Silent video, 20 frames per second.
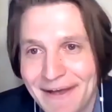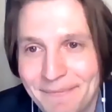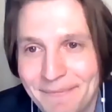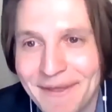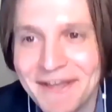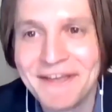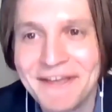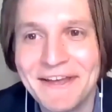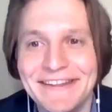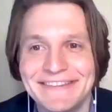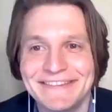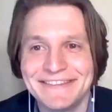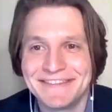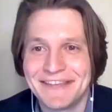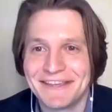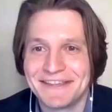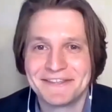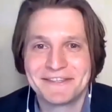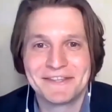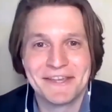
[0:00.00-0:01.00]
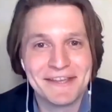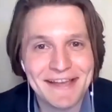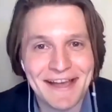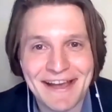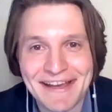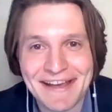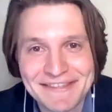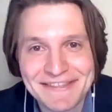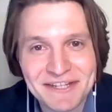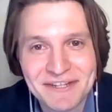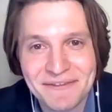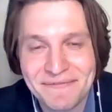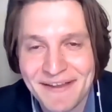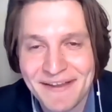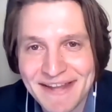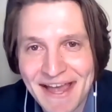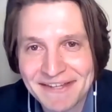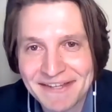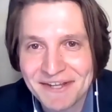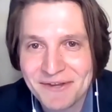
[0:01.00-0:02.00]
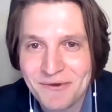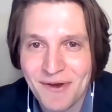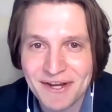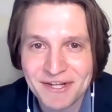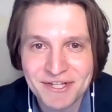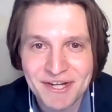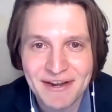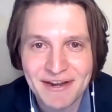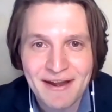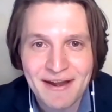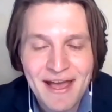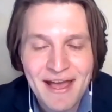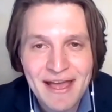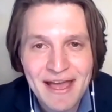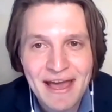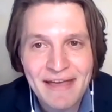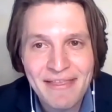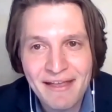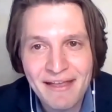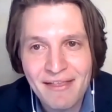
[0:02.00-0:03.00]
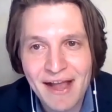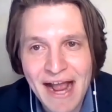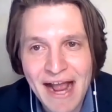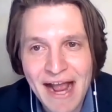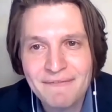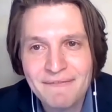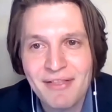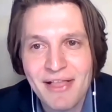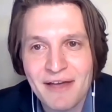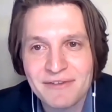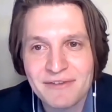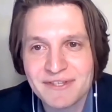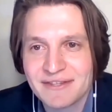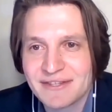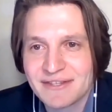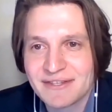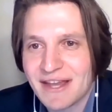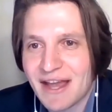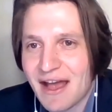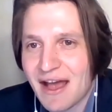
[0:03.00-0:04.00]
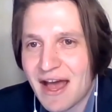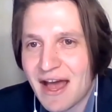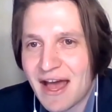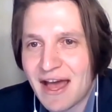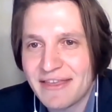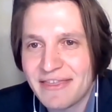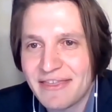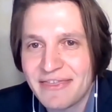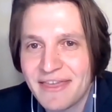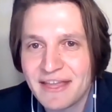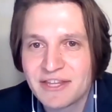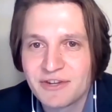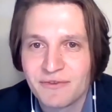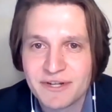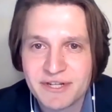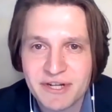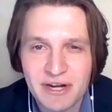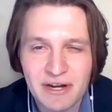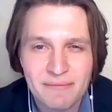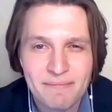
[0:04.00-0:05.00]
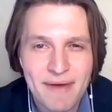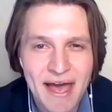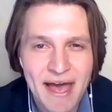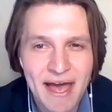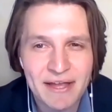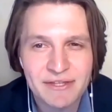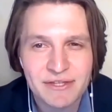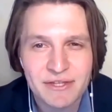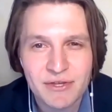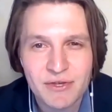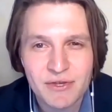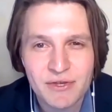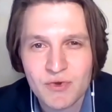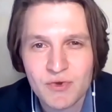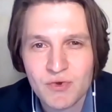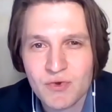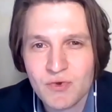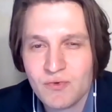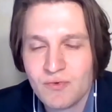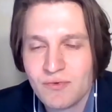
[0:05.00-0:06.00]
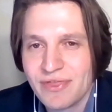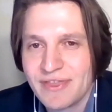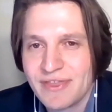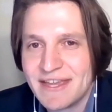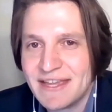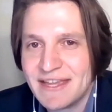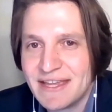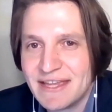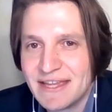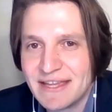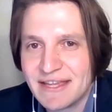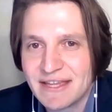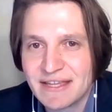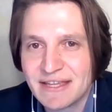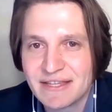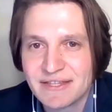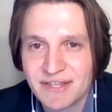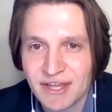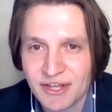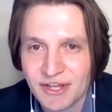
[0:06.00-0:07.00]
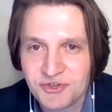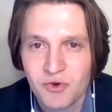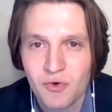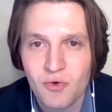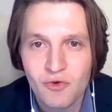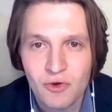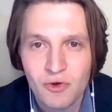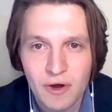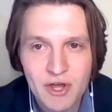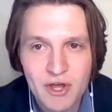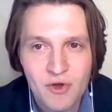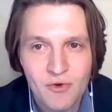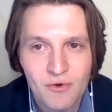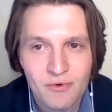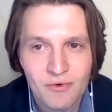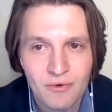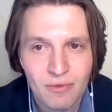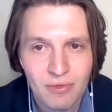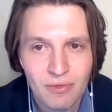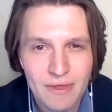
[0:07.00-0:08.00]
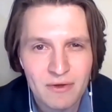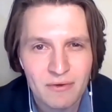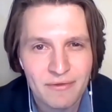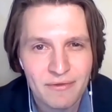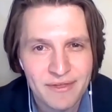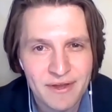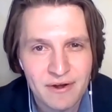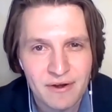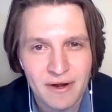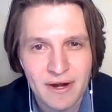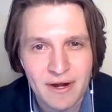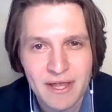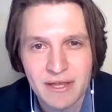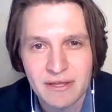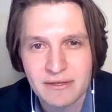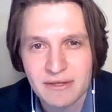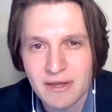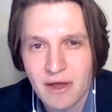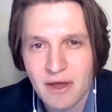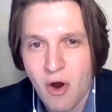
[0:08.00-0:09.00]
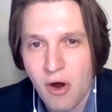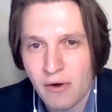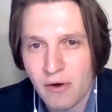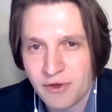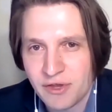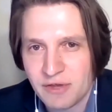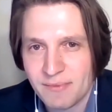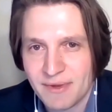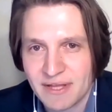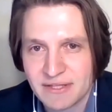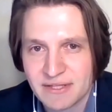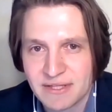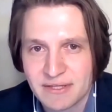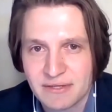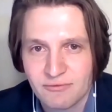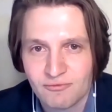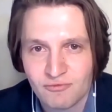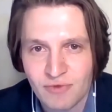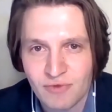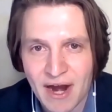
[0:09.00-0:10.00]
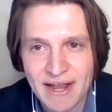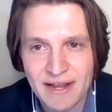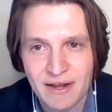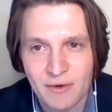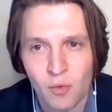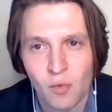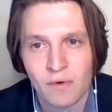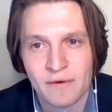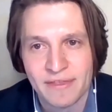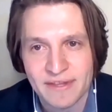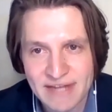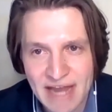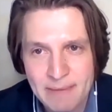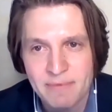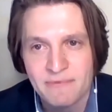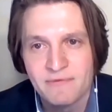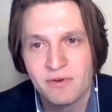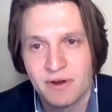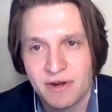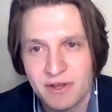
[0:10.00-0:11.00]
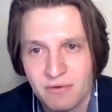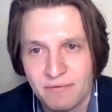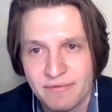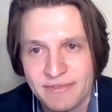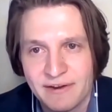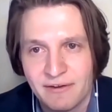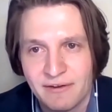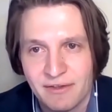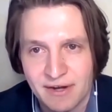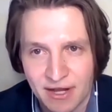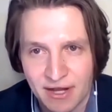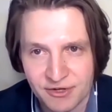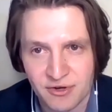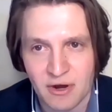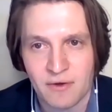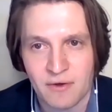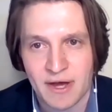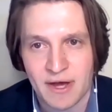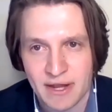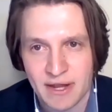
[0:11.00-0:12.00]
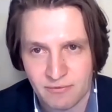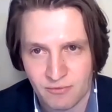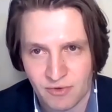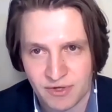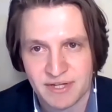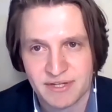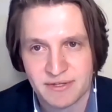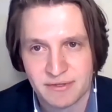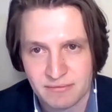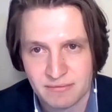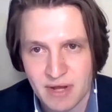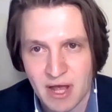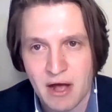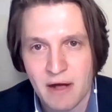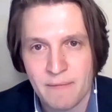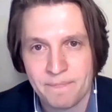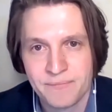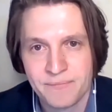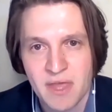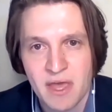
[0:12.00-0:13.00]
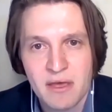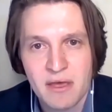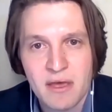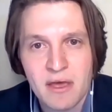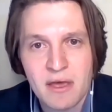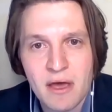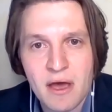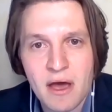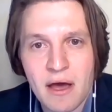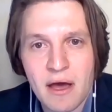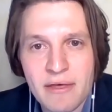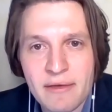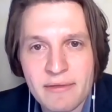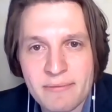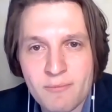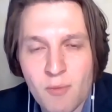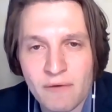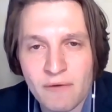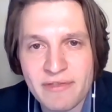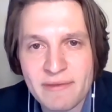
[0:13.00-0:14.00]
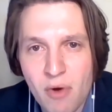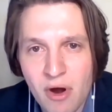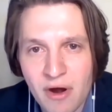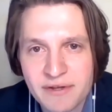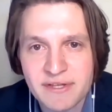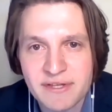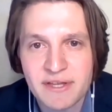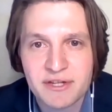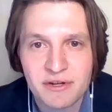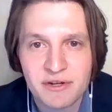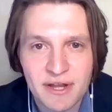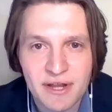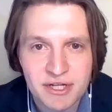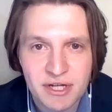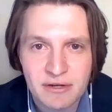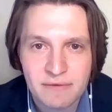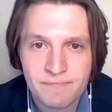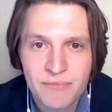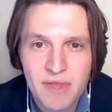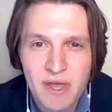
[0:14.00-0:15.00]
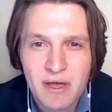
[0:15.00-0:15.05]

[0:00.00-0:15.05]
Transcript: I mean, again, uh, such a fantastic question. And that kind of allows us I think to return back to the central critical legal theory arguments, right, or the type of critical theory that I draw on, which is um, uh, more of the Marxian tradition,